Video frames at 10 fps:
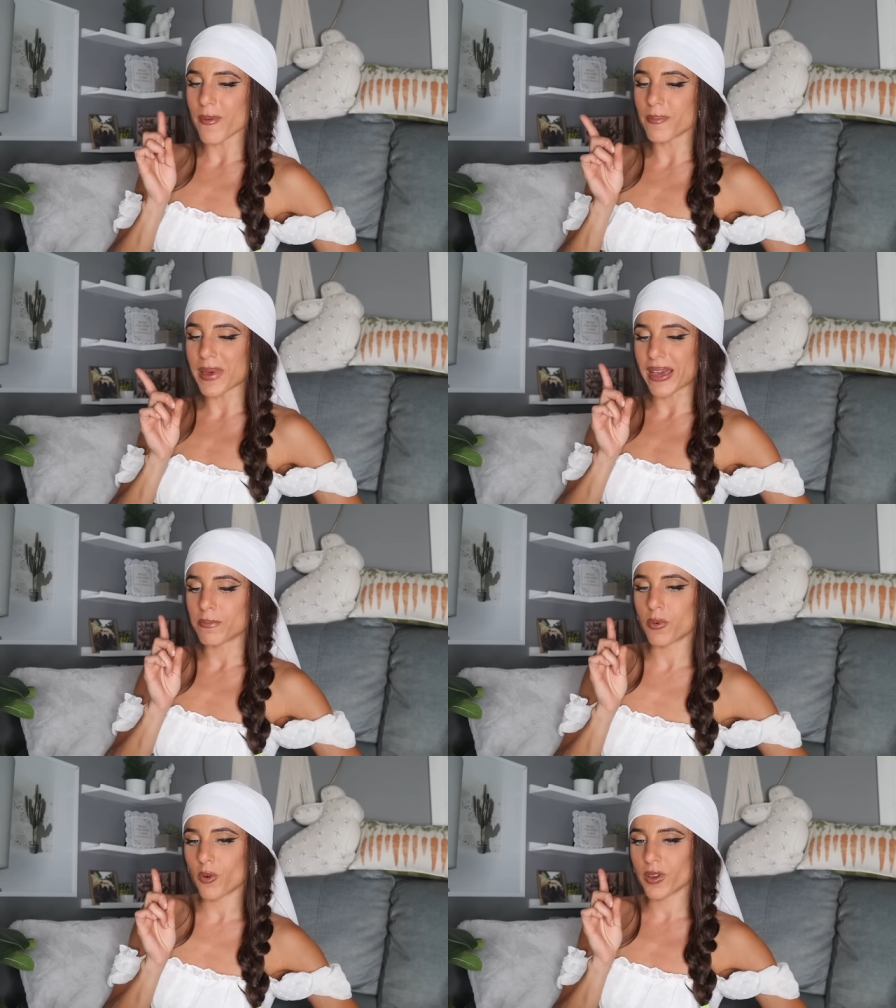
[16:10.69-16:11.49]

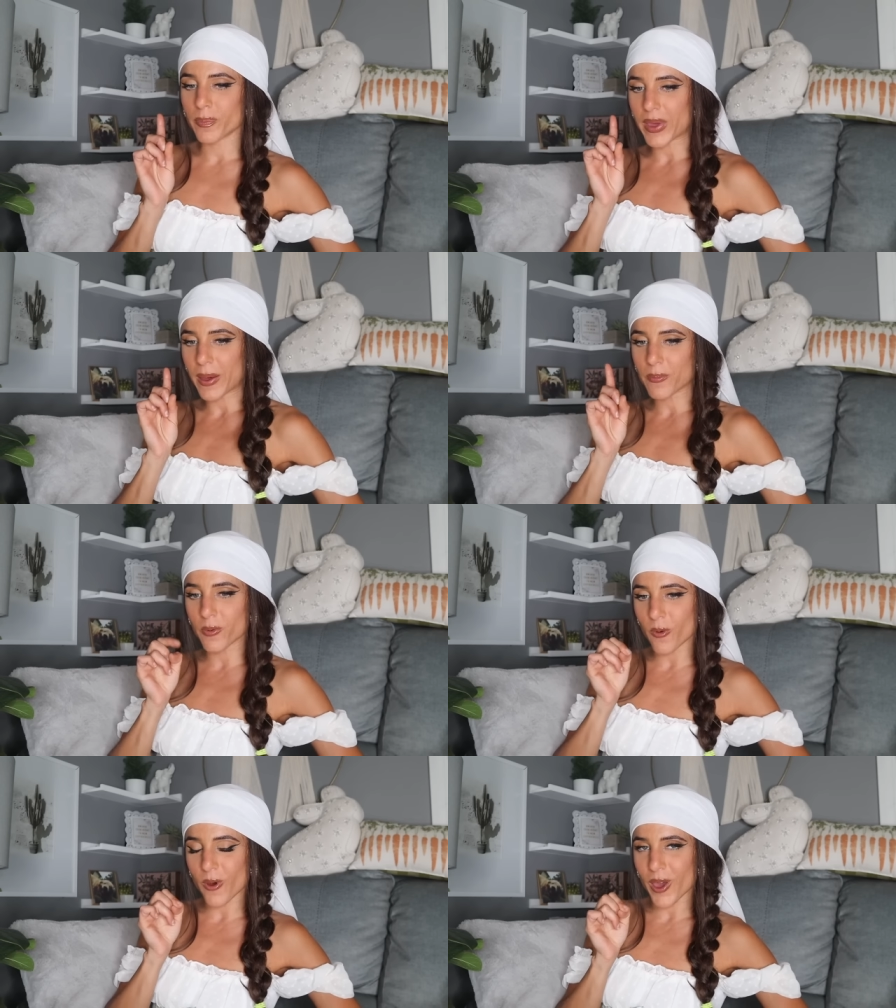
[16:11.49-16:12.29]
Bad boy, bad
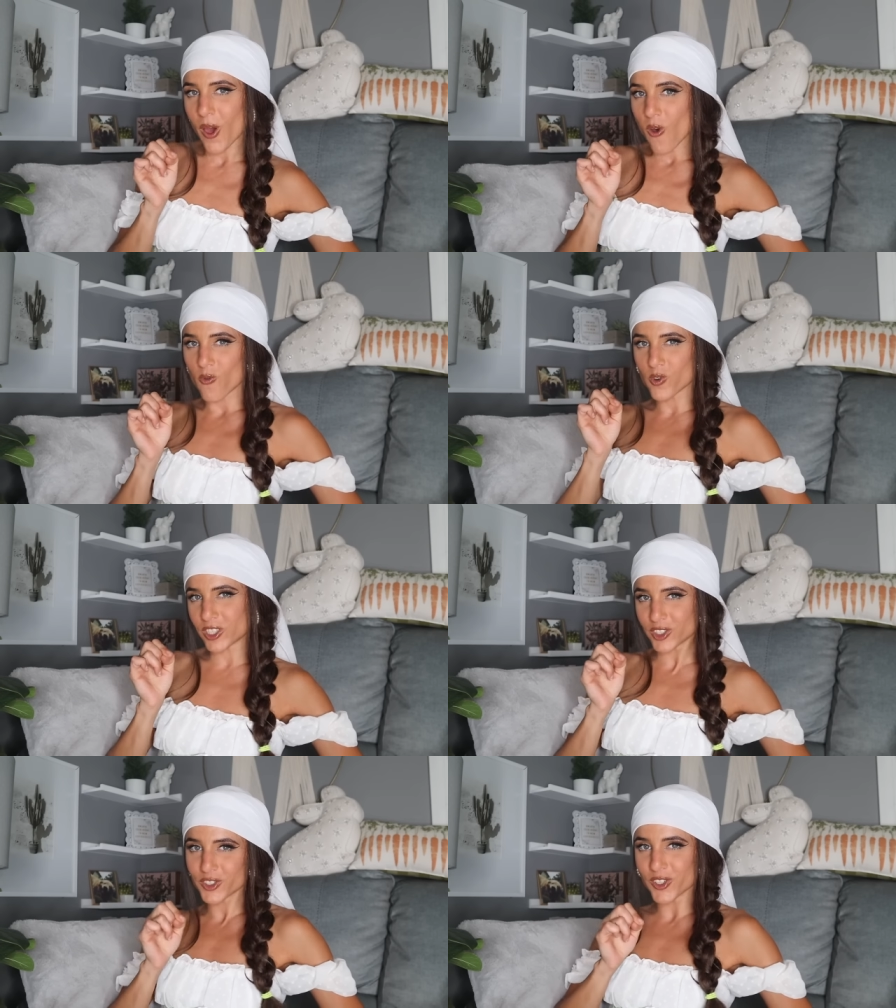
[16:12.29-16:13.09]
boy,
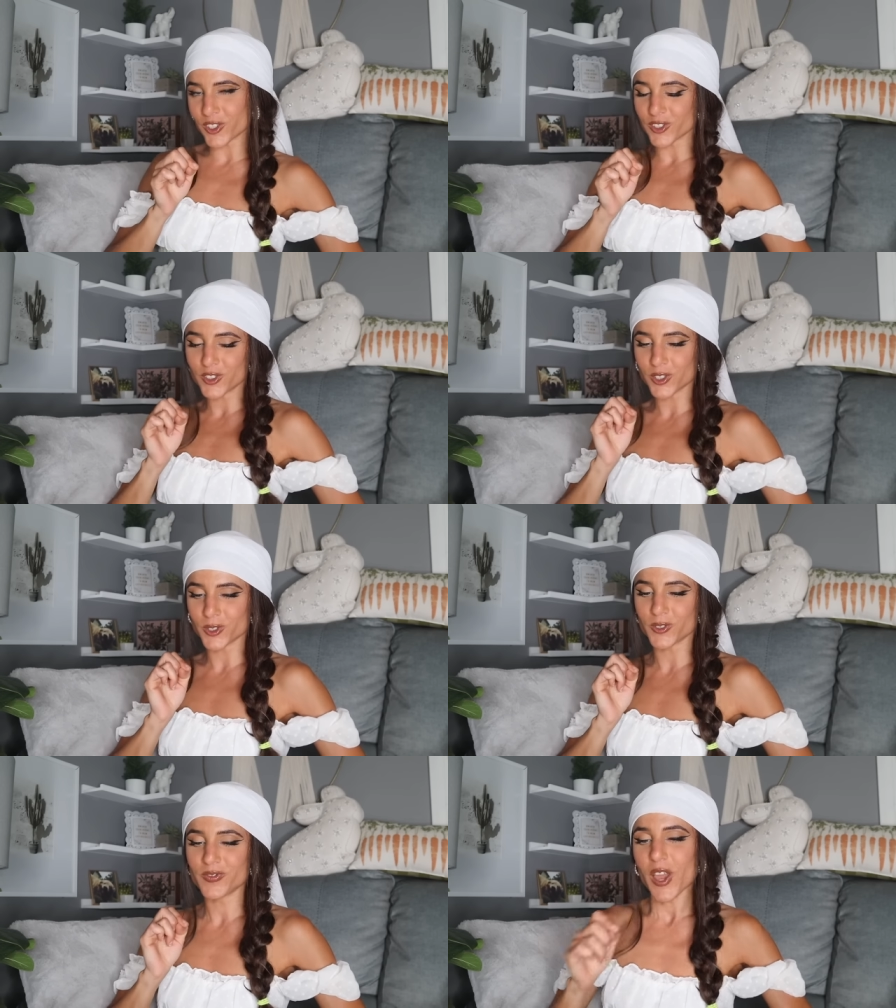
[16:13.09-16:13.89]
what you gonna
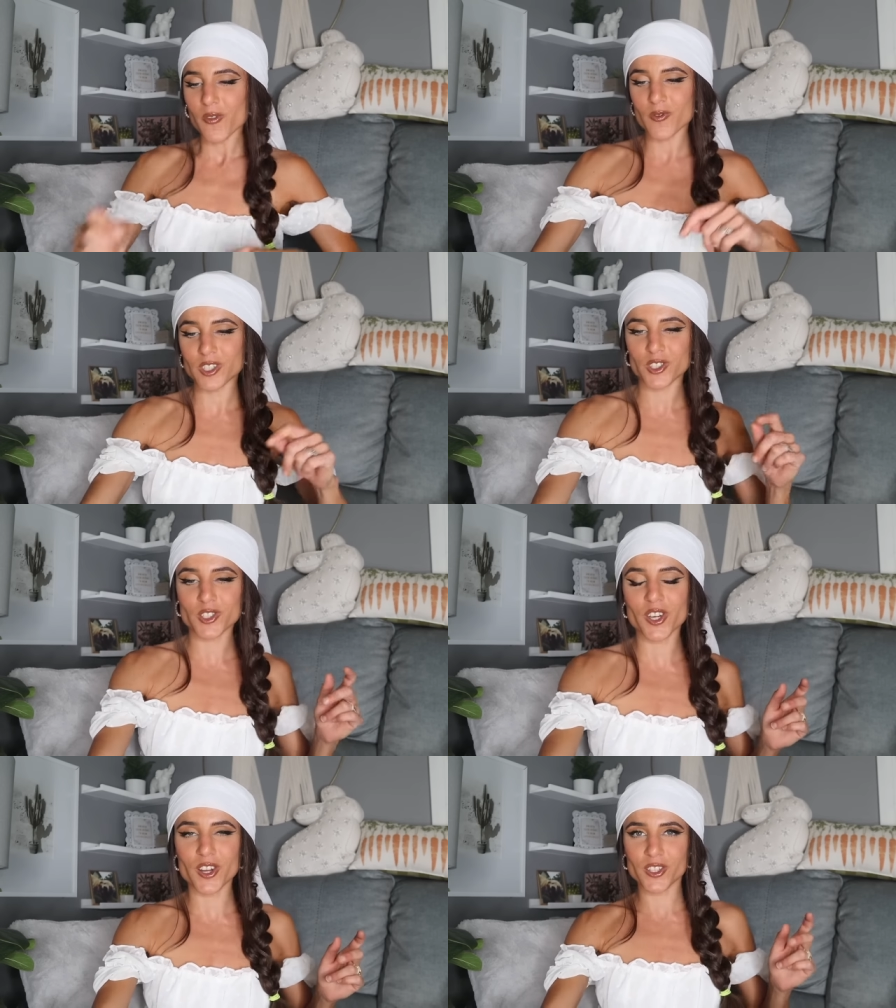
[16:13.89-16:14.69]
do? What you
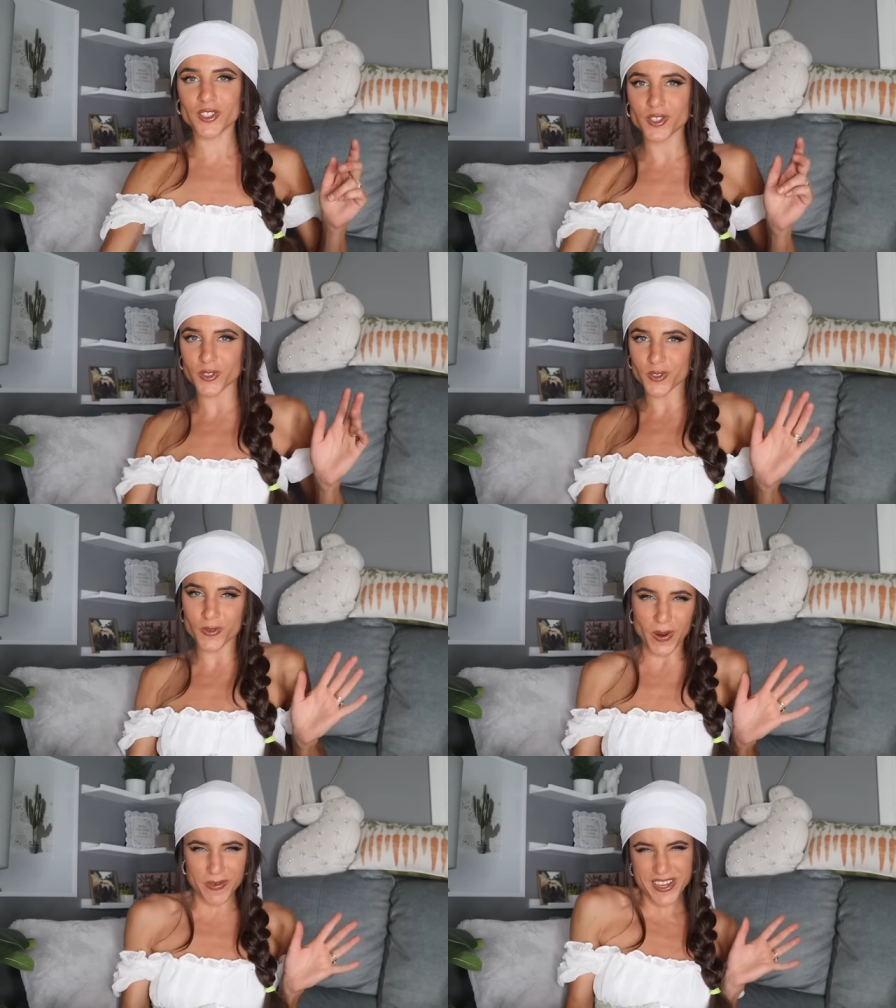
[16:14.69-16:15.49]
gonna do
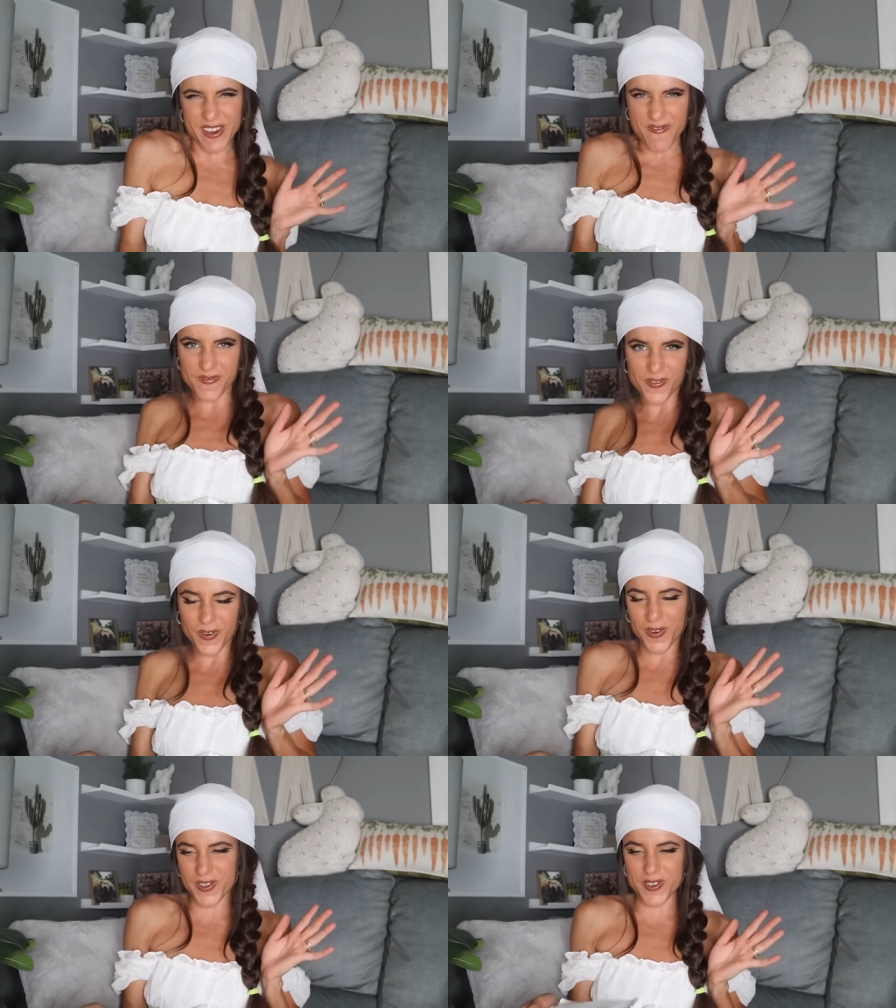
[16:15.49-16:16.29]
when we come
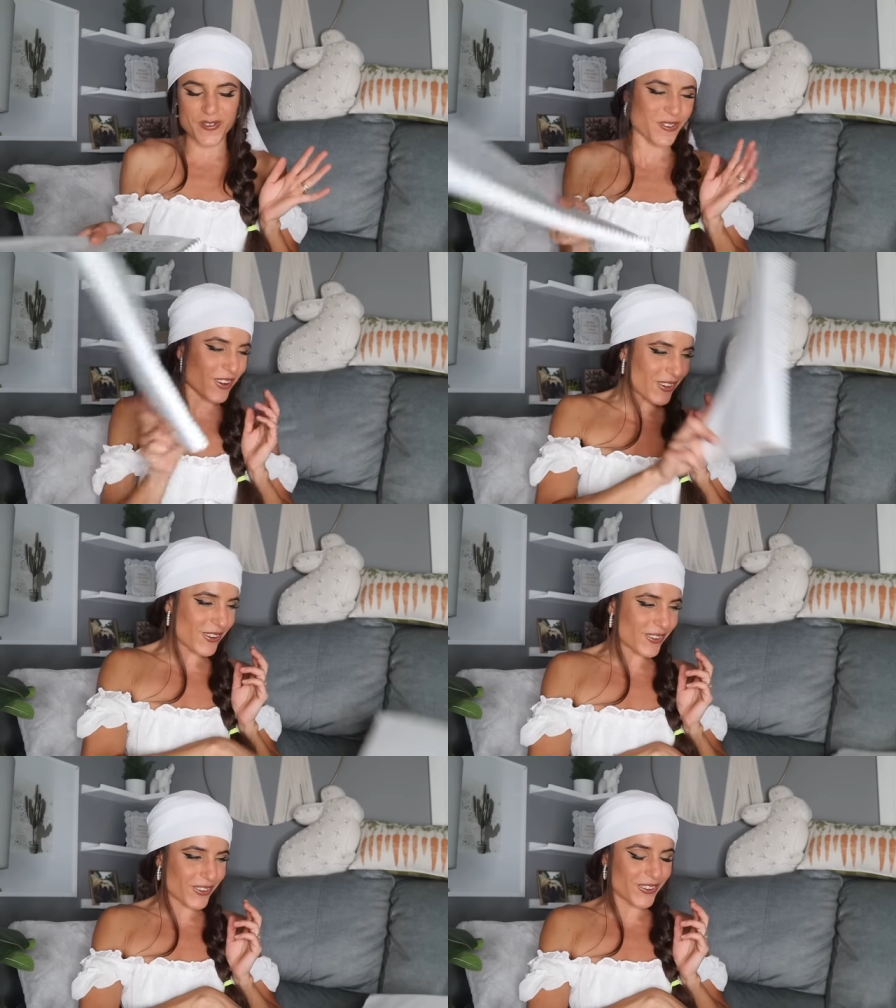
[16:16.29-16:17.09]
for you?
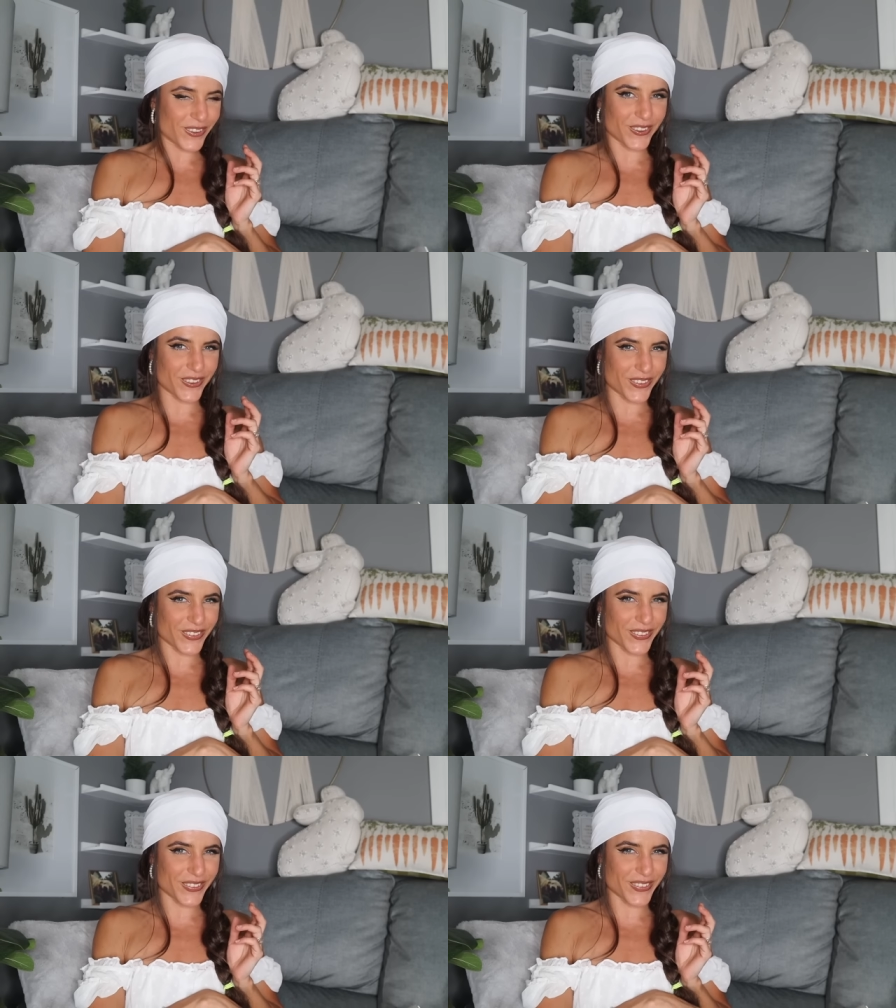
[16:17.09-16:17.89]

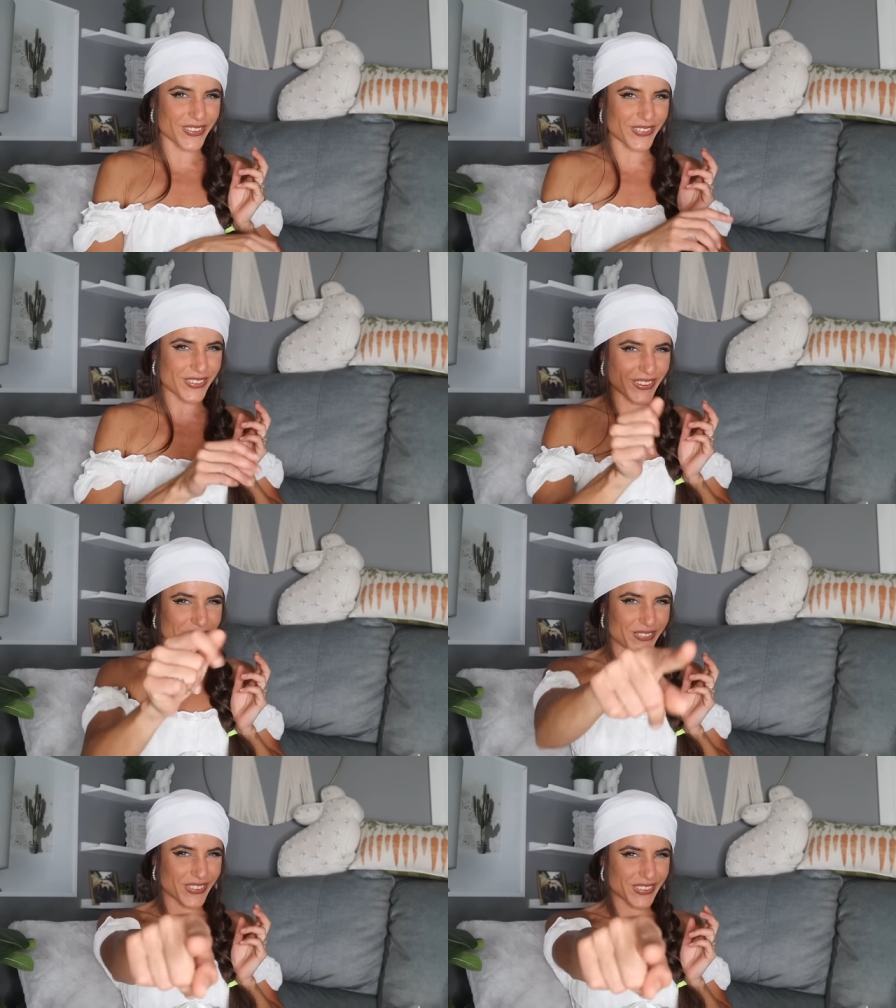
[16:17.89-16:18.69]
Oh, you're
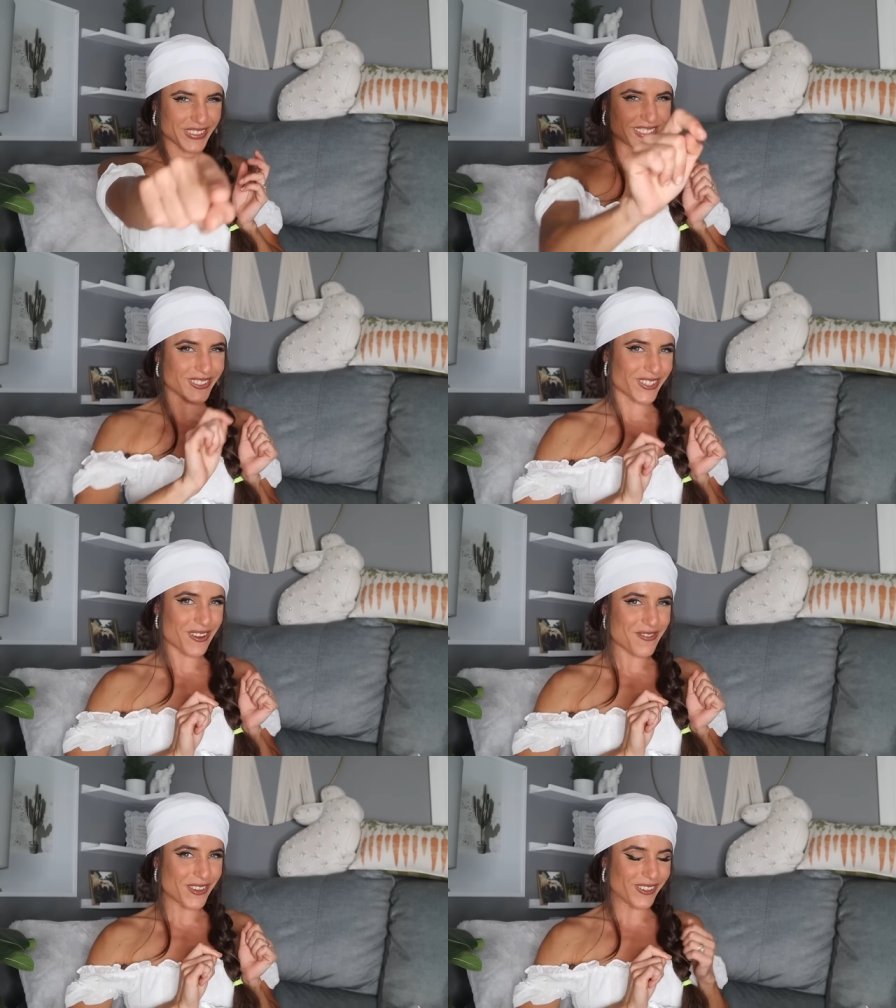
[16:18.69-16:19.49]
gonna be in
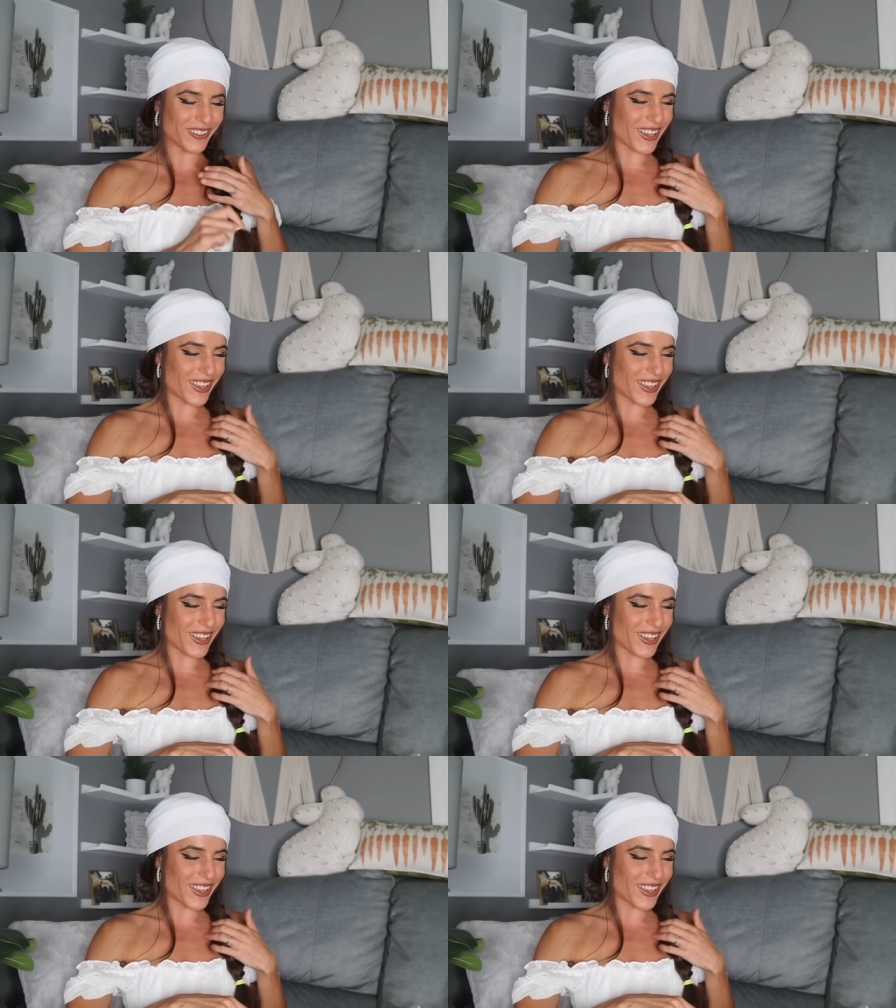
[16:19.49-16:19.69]
trouble.